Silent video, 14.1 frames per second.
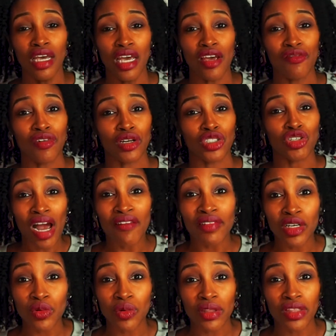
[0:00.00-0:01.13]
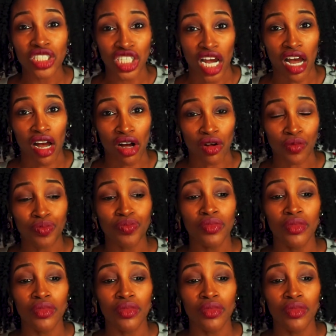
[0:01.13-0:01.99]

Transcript: if you're traveling with a child,